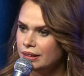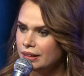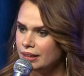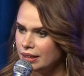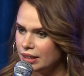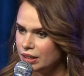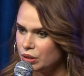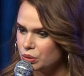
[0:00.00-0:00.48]

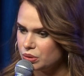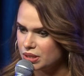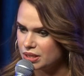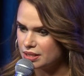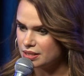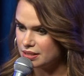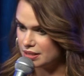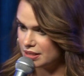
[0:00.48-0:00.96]
and I know
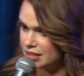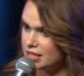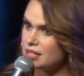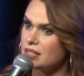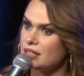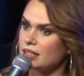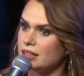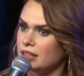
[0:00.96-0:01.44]
that
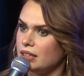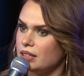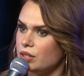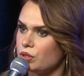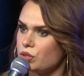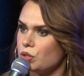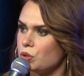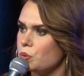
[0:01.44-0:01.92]
statistically,
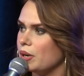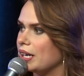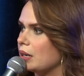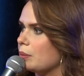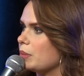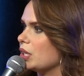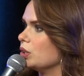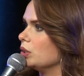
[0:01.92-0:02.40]
there's no
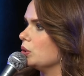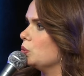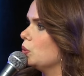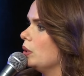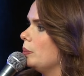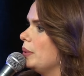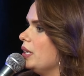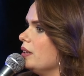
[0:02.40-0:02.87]
way I'm the only
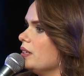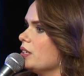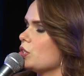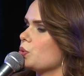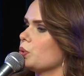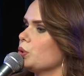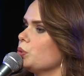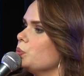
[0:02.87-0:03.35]
woman in
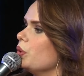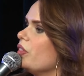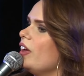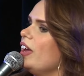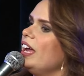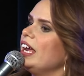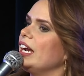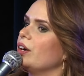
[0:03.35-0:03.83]
this room
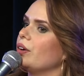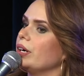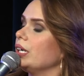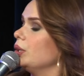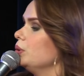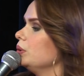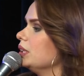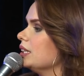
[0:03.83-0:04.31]
with
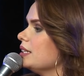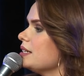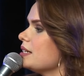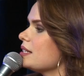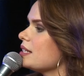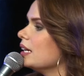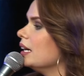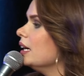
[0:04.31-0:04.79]

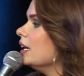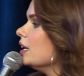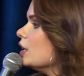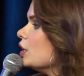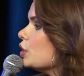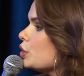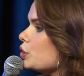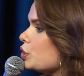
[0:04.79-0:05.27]
hairiolas.
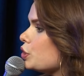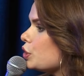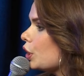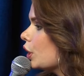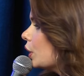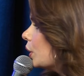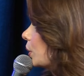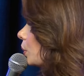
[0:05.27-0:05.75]

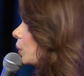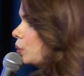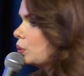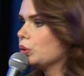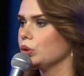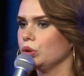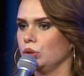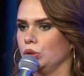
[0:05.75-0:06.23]

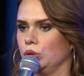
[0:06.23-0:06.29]
So